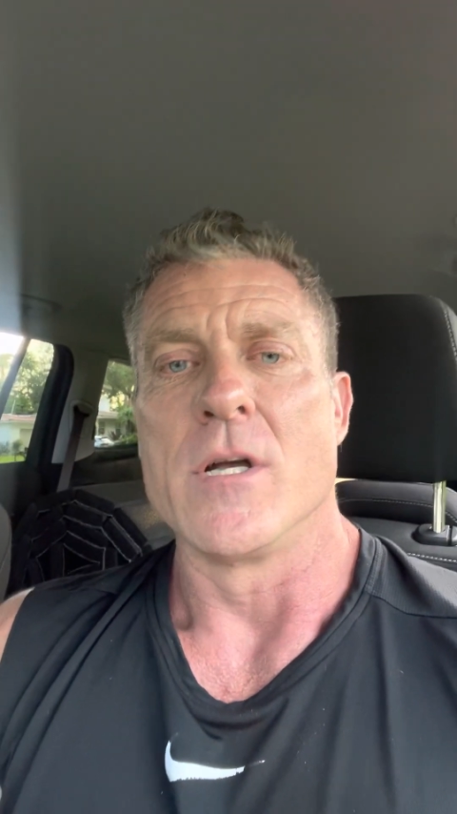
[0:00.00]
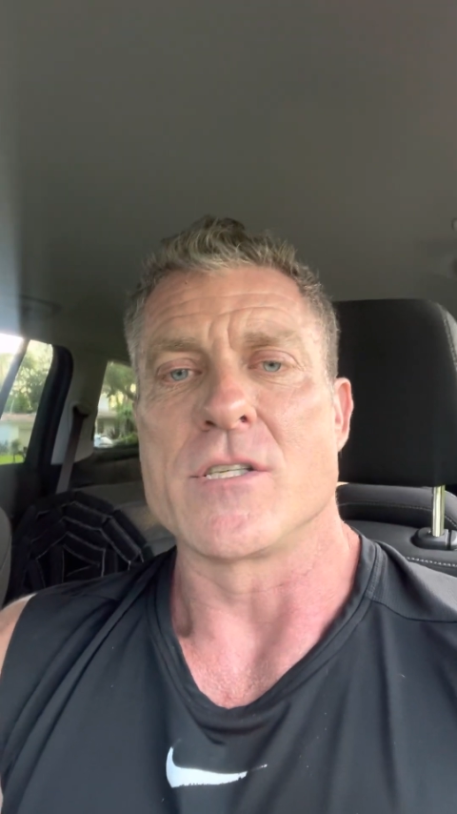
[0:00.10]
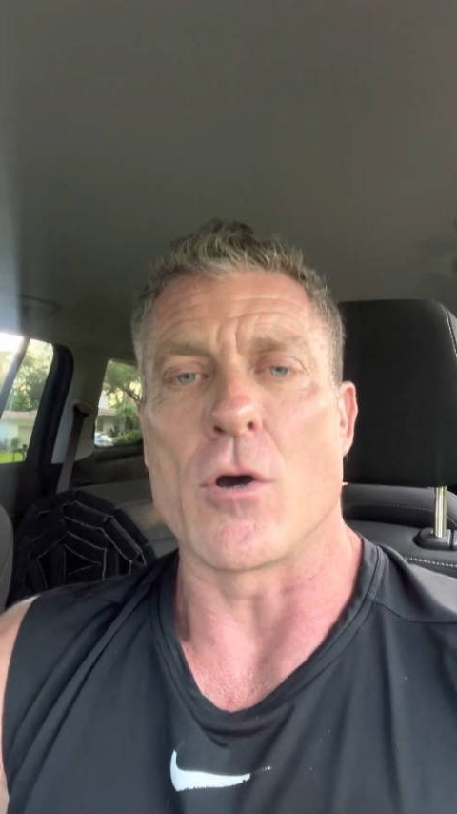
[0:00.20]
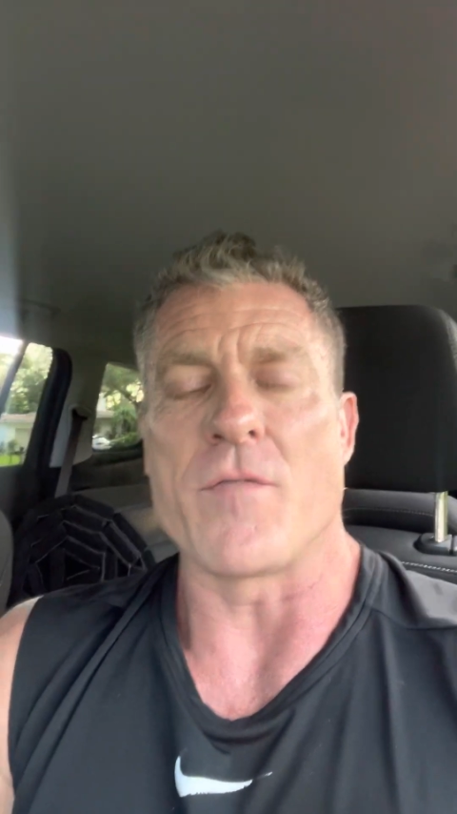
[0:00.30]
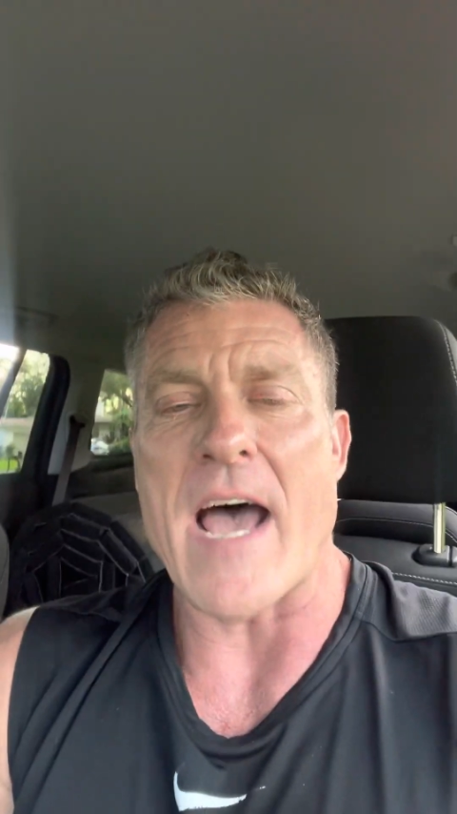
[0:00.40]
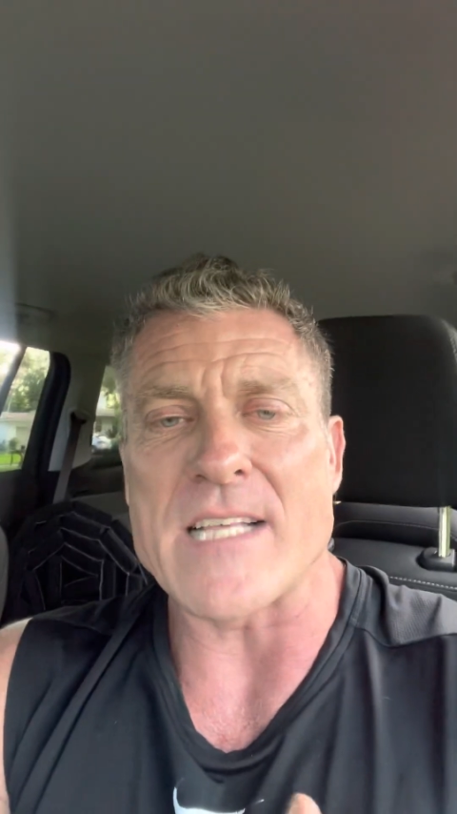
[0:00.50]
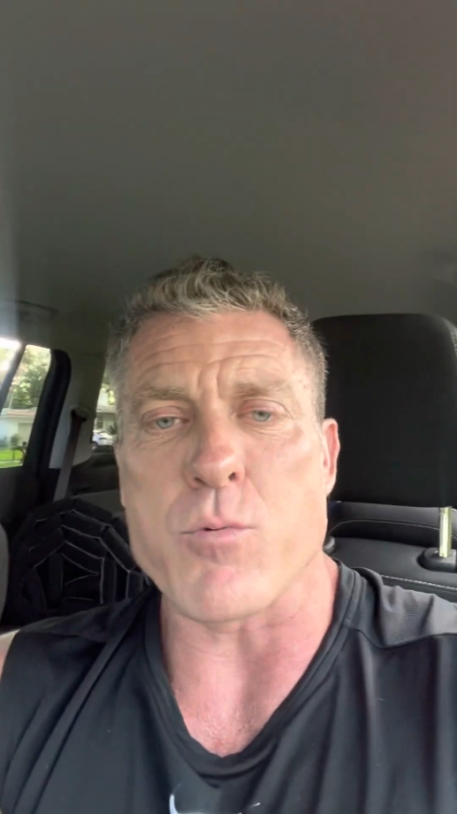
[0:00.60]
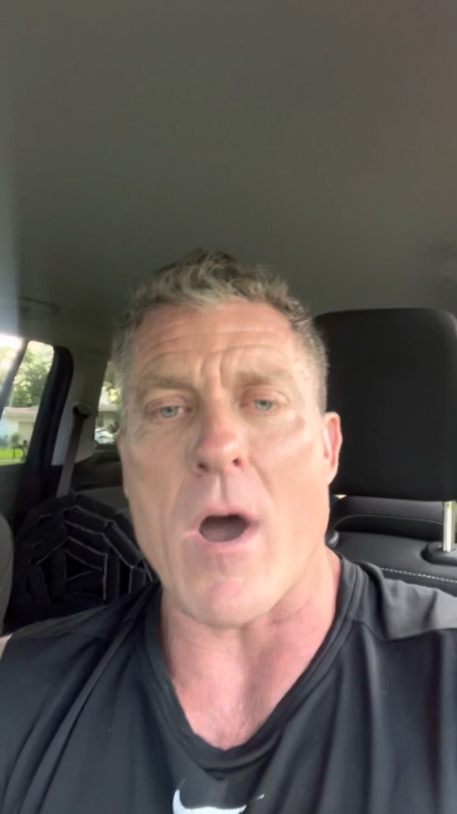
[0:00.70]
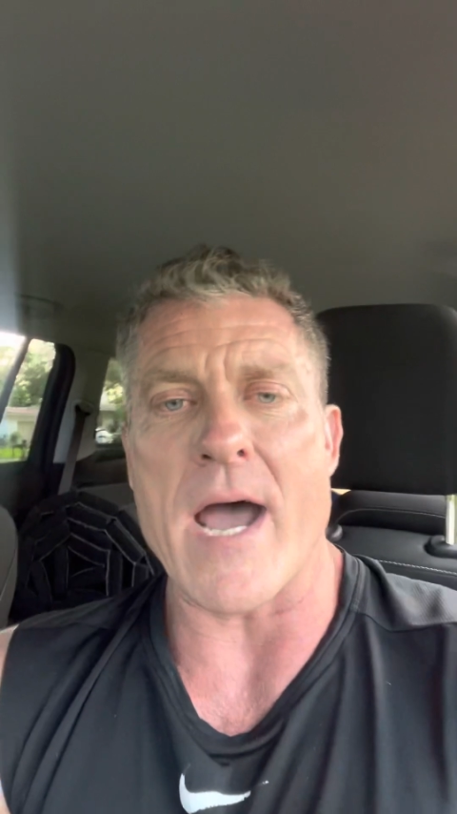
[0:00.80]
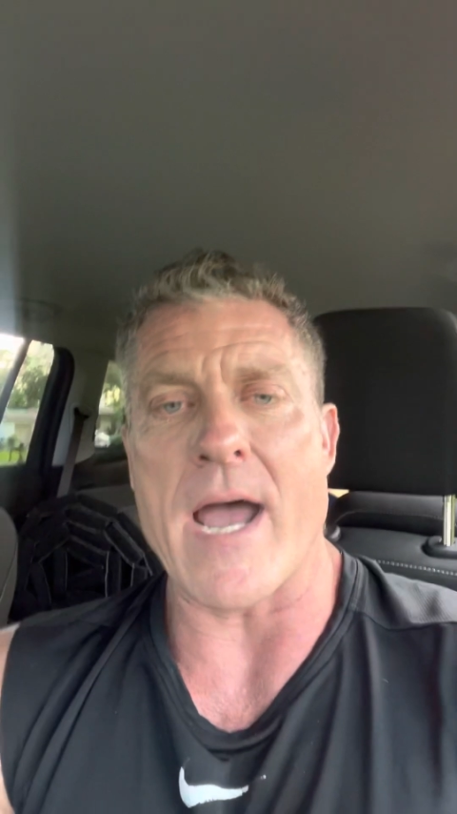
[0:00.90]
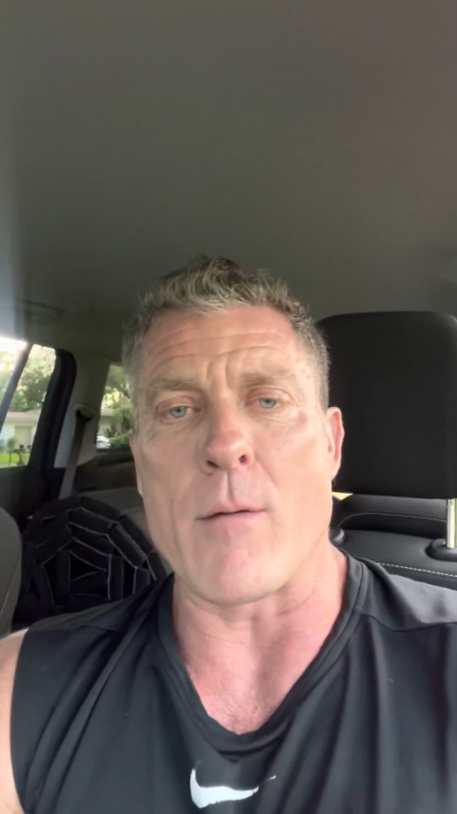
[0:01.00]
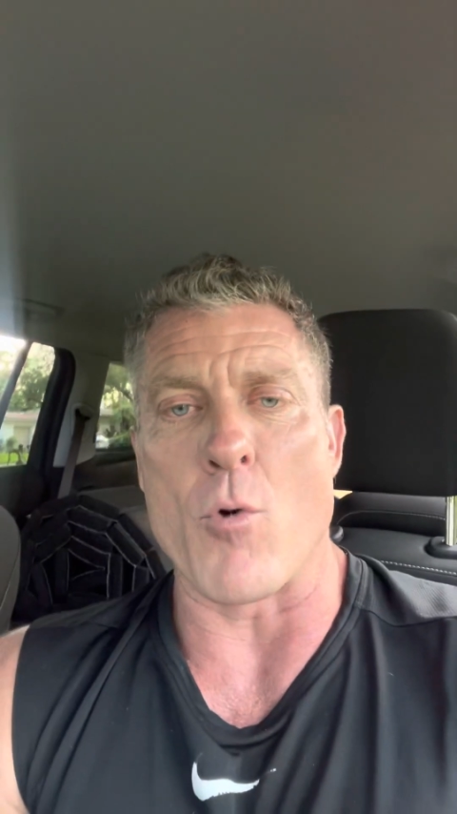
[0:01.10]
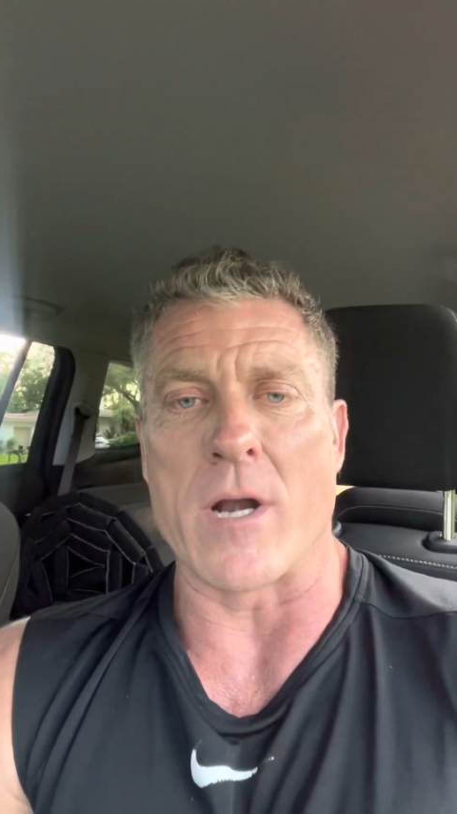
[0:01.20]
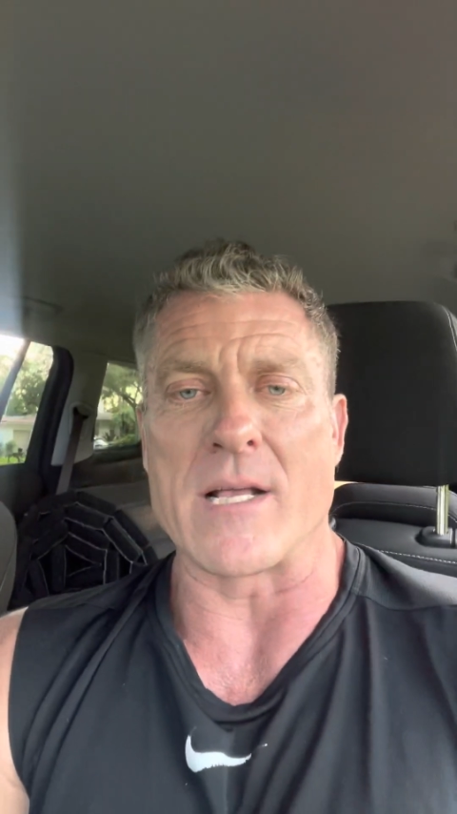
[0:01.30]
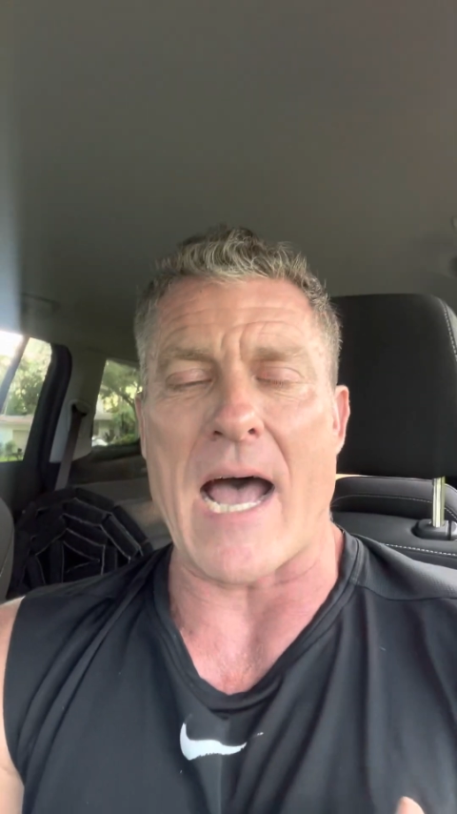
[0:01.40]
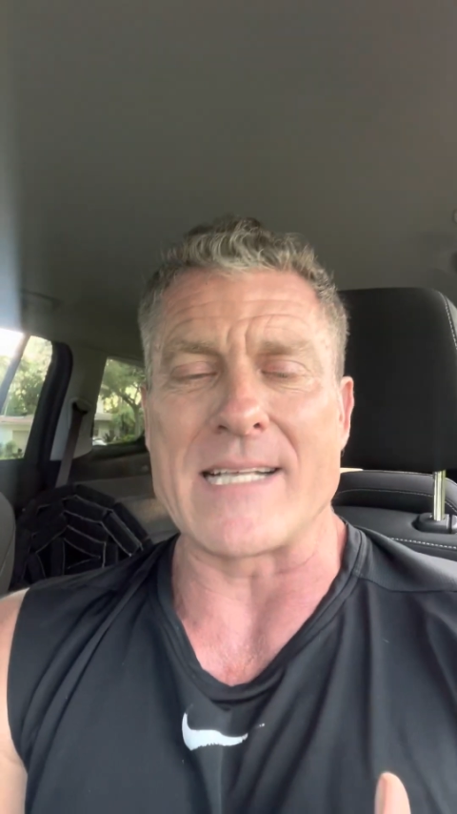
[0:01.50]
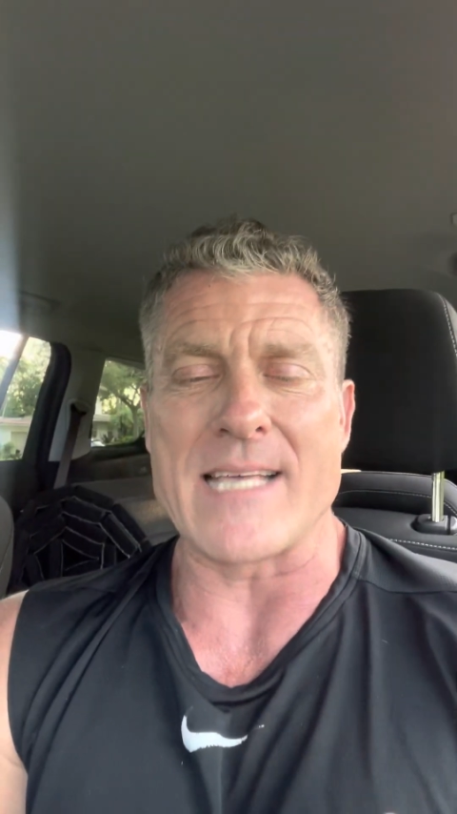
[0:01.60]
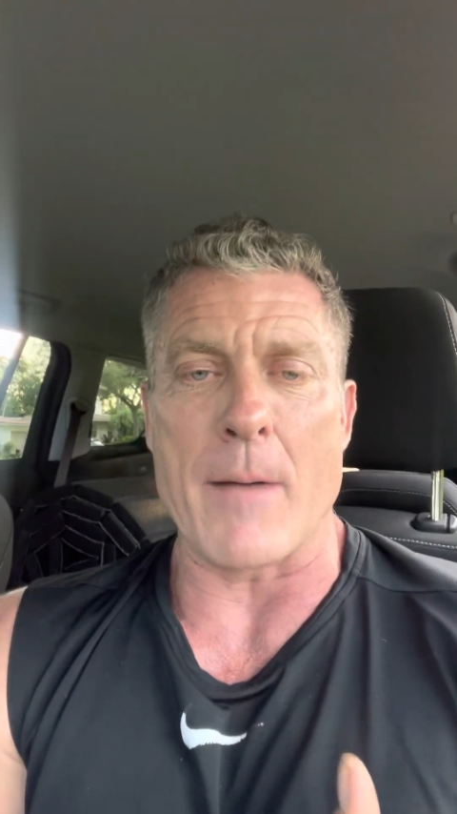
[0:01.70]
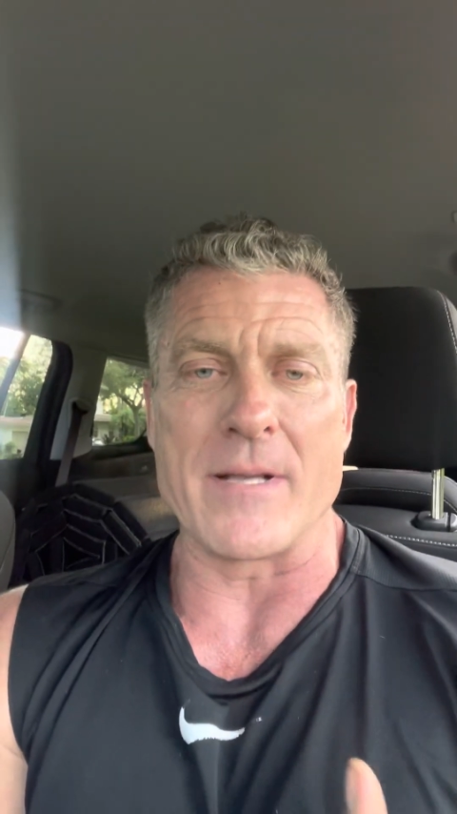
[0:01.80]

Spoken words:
So that's why I've